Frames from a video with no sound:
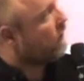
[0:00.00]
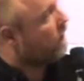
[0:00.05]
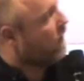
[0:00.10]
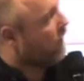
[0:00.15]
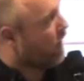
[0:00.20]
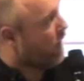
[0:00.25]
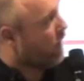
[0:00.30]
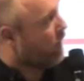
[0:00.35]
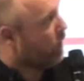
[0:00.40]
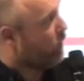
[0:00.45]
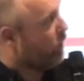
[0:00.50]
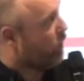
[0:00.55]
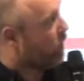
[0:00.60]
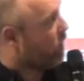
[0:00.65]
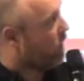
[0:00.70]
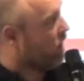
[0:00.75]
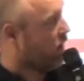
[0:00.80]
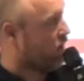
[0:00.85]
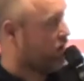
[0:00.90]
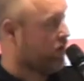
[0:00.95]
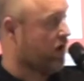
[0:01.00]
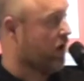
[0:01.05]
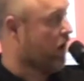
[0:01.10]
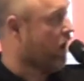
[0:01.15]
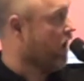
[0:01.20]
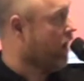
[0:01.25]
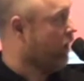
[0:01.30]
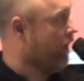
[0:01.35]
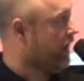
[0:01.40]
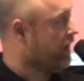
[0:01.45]
Um, uh, just
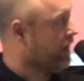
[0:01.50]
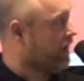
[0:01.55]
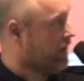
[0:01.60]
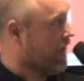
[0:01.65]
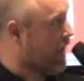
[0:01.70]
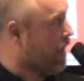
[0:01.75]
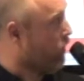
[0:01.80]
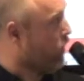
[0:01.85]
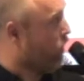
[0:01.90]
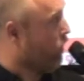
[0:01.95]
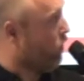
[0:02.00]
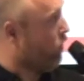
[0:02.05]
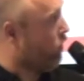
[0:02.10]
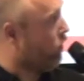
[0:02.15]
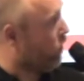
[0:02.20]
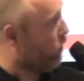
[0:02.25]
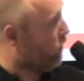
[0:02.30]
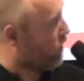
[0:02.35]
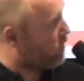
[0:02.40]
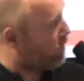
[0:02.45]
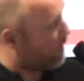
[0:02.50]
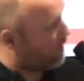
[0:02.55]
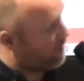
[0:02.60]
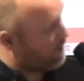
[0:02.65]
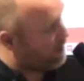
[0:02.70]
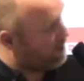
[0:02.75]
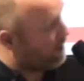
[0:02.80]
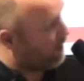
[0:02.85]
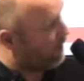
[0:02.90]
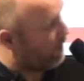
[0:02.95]
another basic example, Hummus
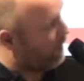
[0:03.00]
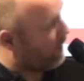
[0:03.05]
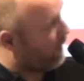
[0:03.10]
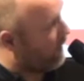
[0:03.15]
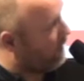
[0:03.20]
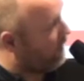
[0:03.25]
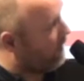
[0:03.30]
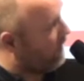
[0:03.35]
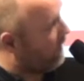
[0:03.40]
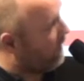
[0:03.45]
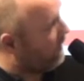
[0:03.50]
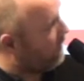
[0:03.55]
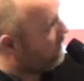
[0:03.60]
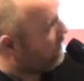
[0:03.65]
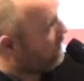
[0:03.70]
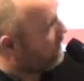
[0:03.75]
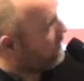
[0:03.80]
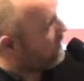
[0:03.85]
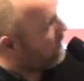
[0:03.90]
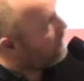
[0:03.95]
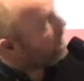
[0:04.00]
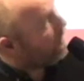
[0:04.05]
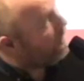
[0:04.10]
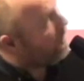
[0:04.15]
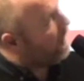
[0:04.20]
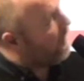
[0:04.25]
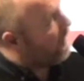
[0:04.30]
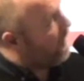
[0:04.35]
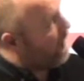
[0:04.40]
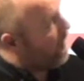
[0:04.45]
Brothers down in London,
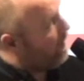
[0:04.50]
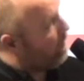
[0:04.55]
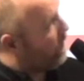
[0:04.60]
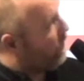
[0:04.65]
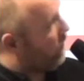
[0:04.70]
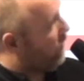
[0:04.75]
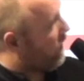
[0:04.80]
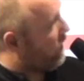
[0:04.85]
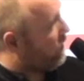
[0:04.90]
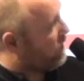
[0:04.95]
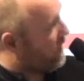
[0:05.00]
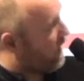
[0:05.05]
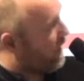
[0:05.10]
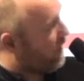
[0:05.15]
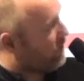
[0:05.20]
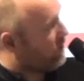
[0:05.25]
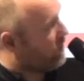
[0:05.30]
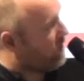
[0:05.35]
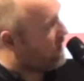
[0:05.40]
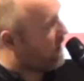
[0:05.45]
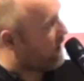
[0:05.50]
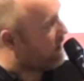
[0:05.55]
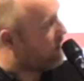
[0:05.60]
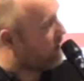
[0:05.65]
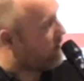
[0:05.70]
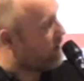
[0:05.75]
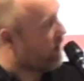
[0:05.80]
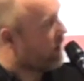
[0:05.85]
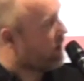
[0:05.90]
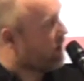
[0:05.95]
um,
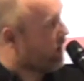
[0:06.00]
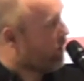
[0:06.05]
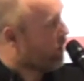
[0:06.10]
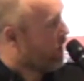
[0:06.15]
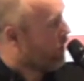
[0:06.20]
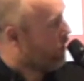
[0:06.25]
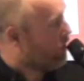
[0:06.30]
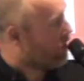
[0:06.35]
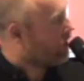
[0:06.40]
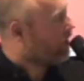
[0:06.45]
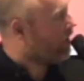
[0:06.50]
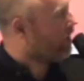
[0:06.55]
2,866 emails,